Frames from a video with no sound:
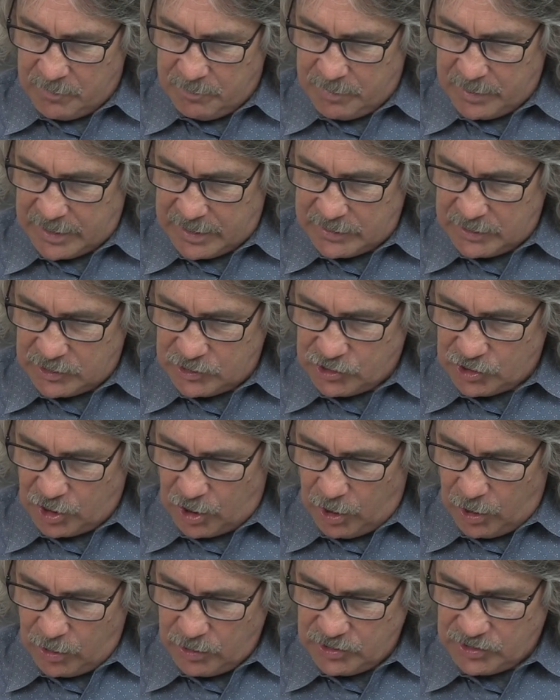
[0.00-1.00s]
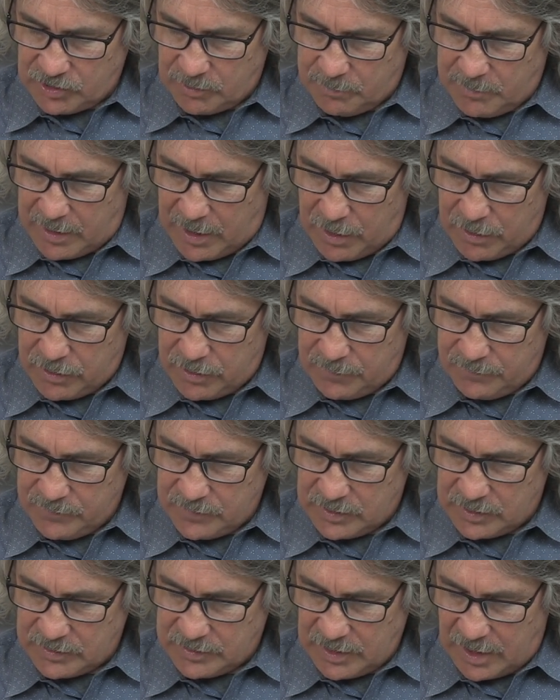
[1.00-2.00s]
But Jehoshabeth,
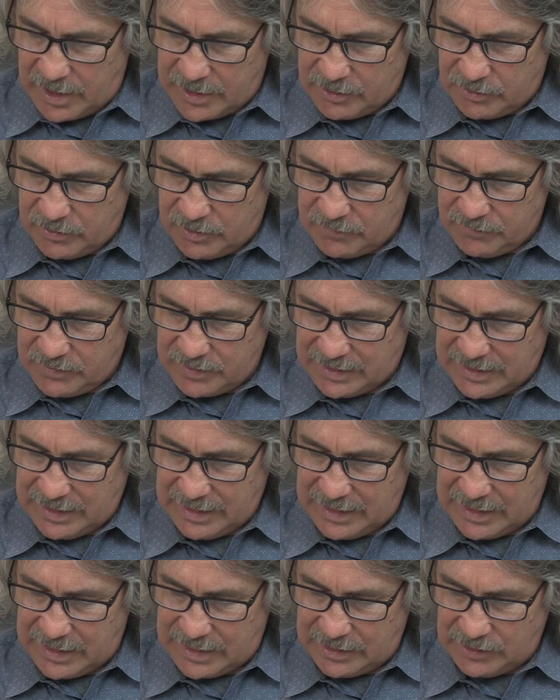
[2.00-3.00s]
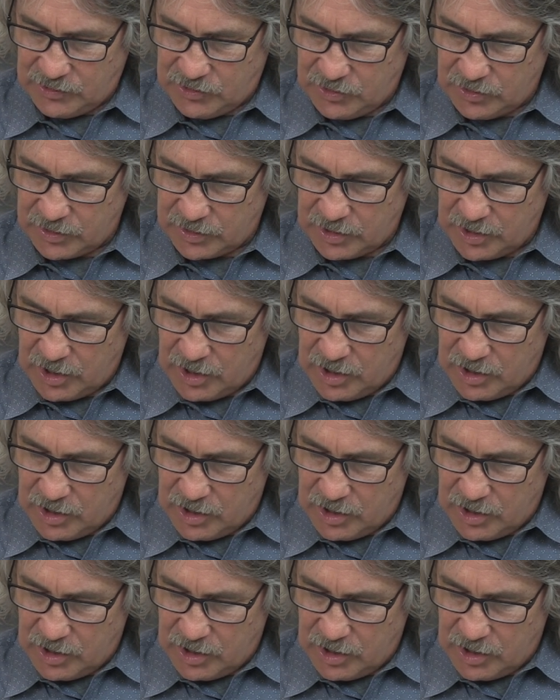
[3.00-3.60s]
the daughter of the king, took